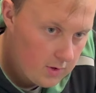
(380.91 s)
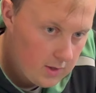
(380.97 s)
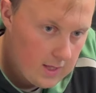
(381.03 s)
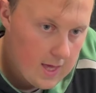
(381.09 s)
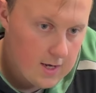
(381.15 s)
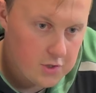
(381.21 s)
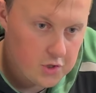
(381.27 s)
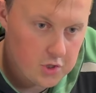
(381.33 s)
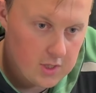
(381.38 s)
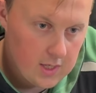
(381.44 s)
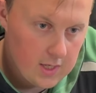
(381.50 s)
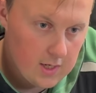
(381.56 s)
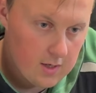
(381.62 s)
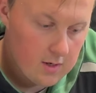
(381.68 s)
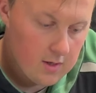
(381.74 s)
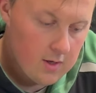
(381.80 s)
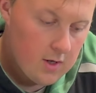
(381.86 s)
the engine
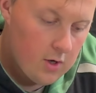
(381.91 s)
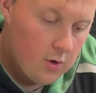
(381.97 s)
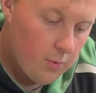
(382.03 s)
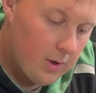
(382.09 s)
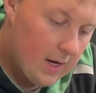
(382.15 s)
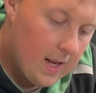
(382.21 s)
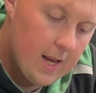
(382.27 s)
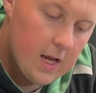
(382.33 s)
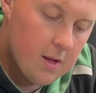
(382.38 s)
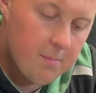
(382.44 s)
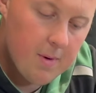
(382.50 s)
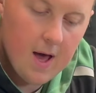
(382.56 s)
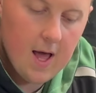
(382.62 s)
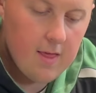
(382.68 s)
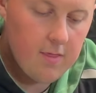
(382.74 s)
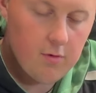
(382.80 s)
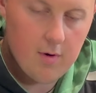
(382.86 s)
in, we'll end up
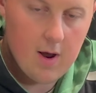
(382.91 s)
either